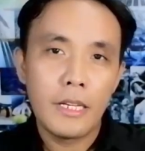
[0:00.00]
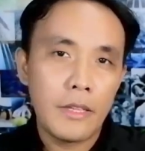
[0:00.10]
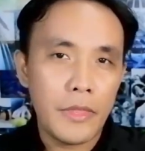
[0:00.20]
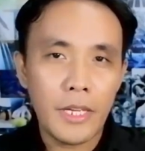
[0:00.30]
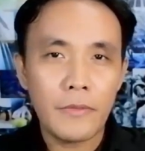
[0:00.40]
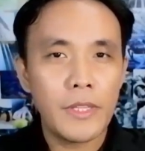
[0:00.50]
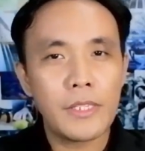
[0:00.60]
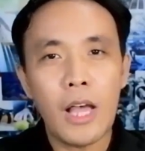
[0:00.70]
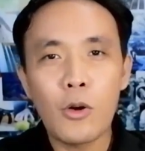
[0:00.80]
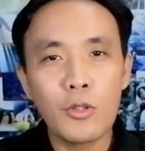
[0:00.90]
Think of
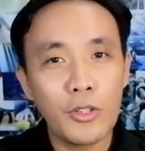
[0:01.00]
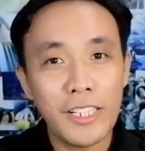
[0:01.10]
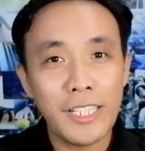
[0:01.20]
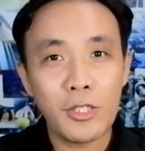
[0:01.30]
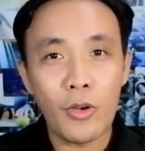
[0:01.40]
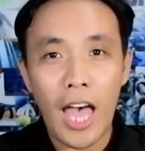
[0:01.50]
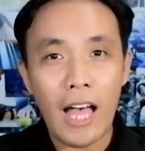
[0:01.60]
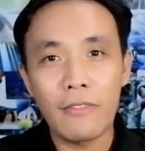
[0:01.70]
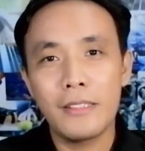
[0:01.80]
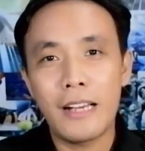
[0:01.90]
this, how good it is to
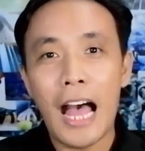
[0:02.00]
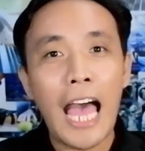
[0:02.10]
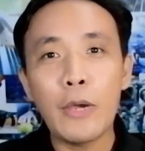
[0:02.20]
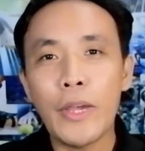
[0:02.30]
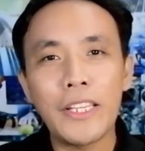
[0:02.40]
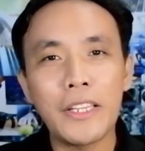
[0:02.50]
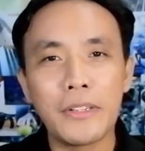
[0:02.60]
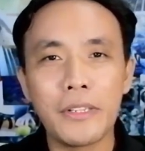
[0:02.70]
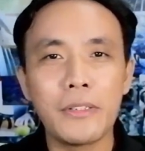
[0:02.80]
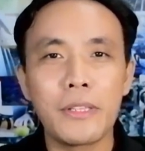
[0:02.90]
have a highway near
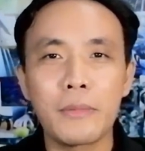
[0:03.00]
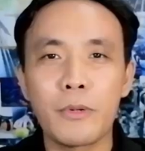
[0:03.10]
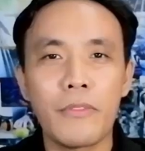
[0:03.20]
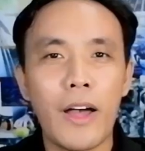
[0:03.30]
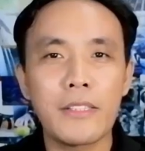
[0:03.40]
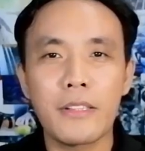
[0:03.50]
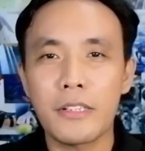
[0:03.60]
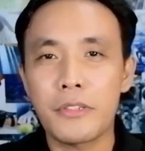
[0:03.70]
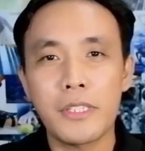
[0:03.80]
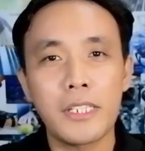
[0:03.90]
you that provides
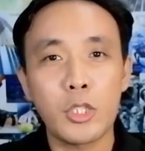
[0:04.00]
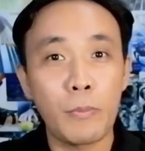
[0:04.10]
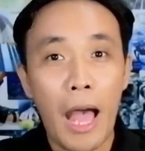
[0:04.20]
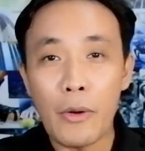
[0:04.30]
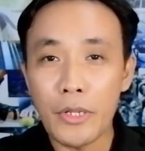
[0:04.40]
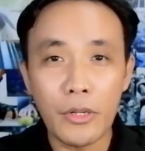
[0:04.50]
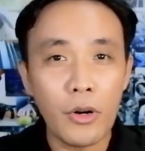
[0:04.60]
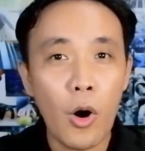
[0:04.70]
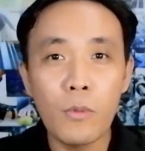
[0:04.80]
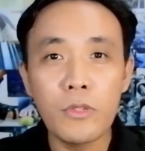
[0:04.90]
electricity to power your
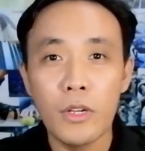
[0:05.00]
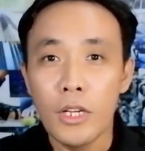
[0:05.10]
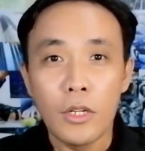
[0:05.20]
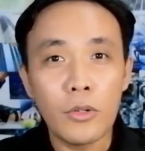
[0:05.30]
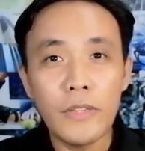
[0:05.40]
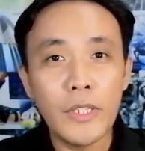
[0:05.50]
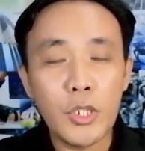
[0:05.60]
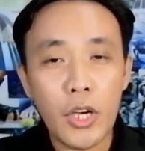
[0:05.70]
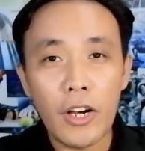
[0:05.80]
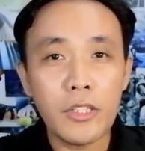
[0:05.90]
homes or even
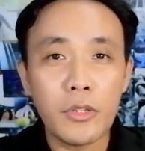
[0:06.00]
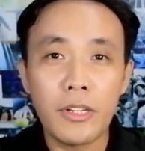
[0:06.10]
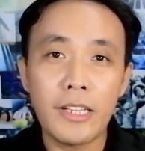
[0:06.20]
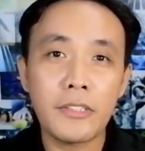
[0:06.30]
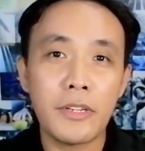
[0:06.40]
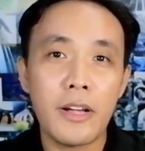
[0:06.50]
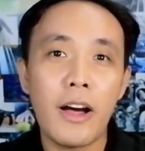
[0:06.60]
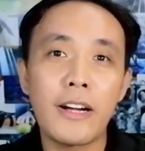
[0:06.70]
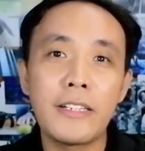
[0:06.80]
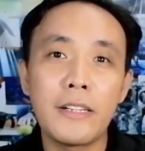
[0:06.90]
charge your electric
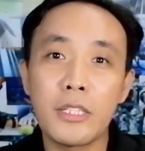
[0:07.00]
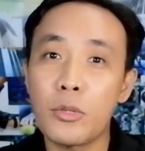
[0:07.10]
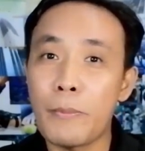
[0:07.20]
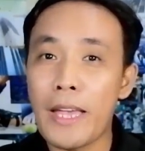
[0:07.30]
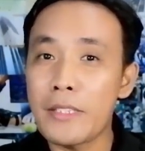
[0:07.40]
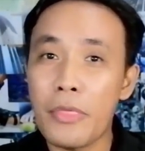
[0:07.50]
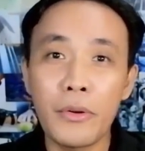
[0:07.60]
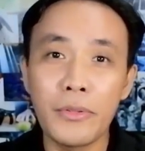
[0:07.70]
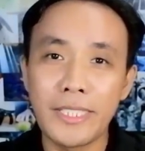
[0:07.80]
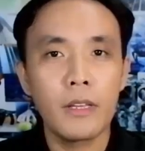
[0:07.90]
car as you pass
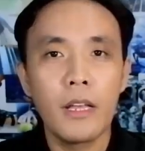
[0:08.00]
through it.